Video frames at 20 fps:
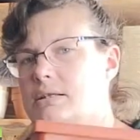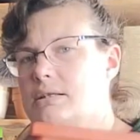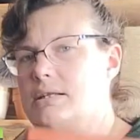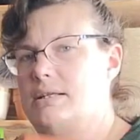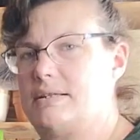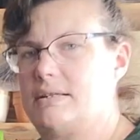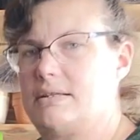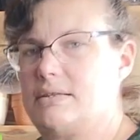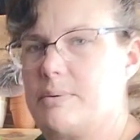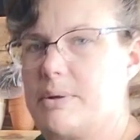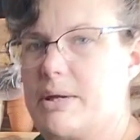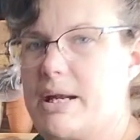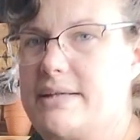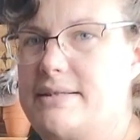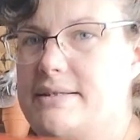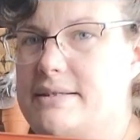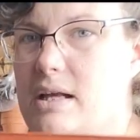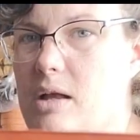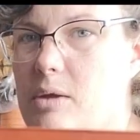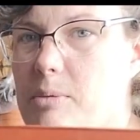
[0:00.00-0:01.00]
This is what I
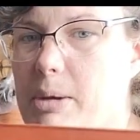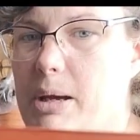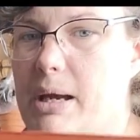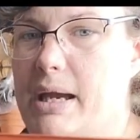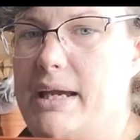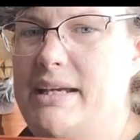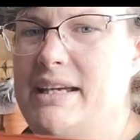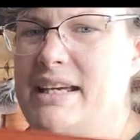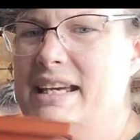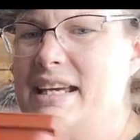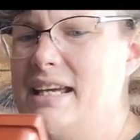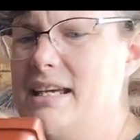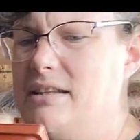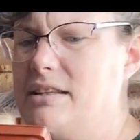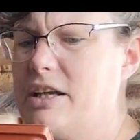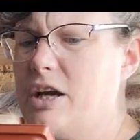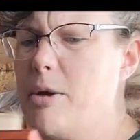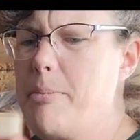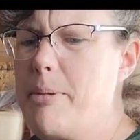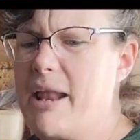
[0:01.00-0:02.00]
sell
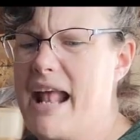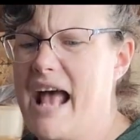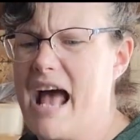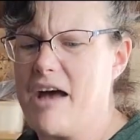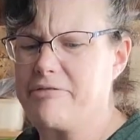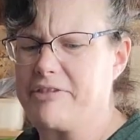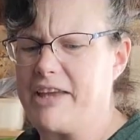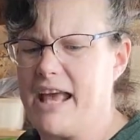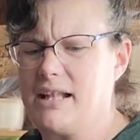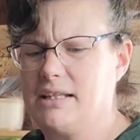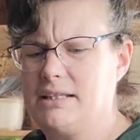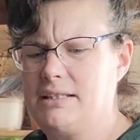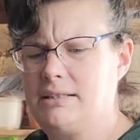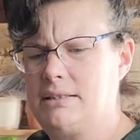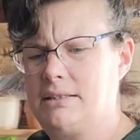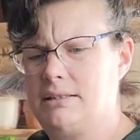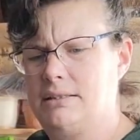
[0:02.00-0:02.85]
they're about a half gallon,